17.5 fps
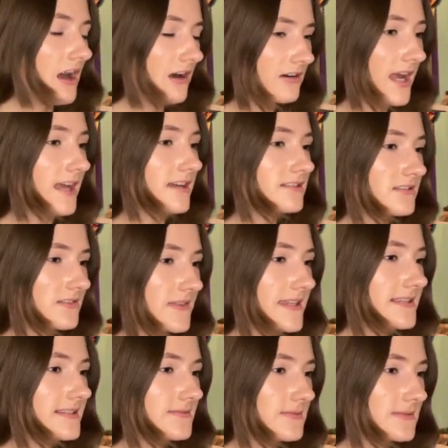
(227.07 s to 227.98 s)
Okay, so
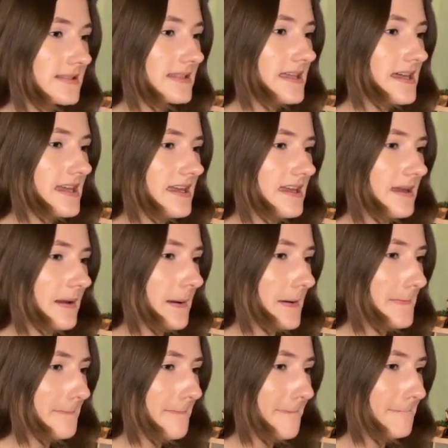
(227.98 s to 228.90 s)
this was like
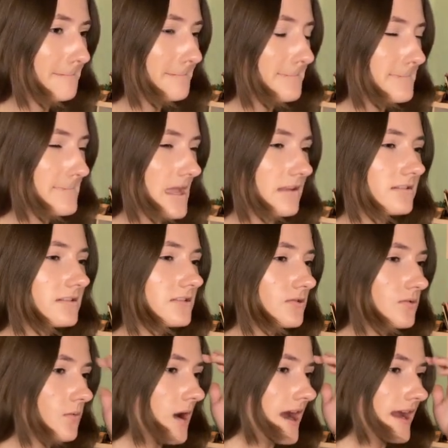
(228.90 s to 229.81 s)
a
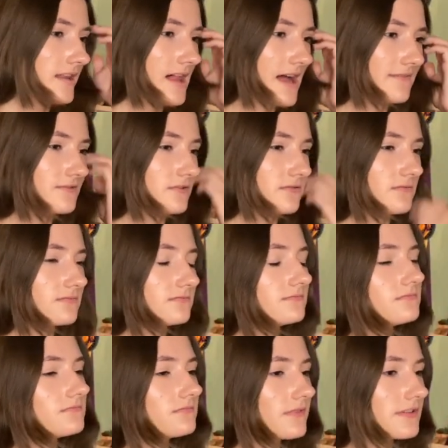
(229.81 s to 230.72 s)
little while after.
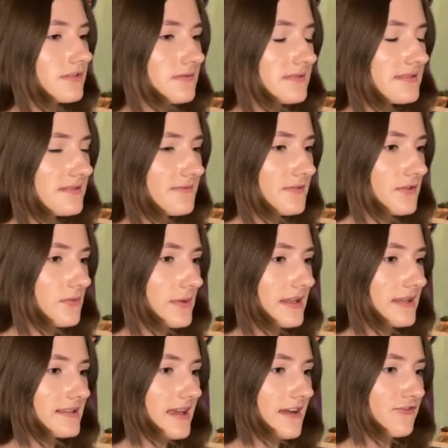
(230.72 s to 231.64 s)
This was a few
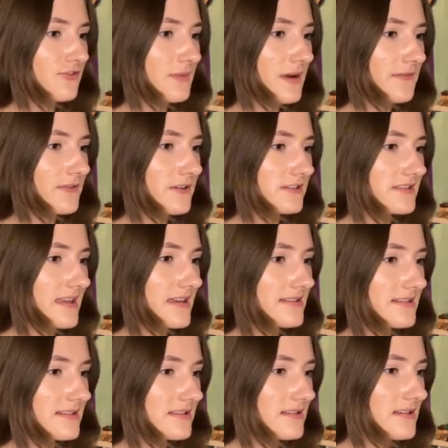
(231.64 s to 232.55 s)
weeks after my first
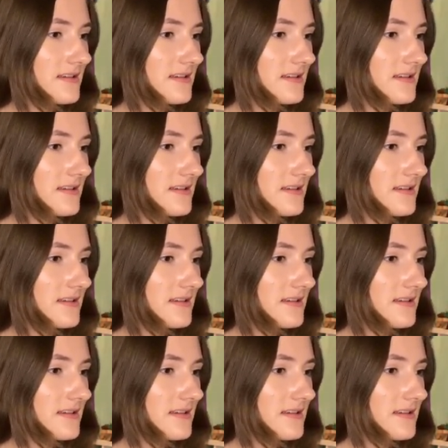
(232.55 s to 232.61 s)
lesson.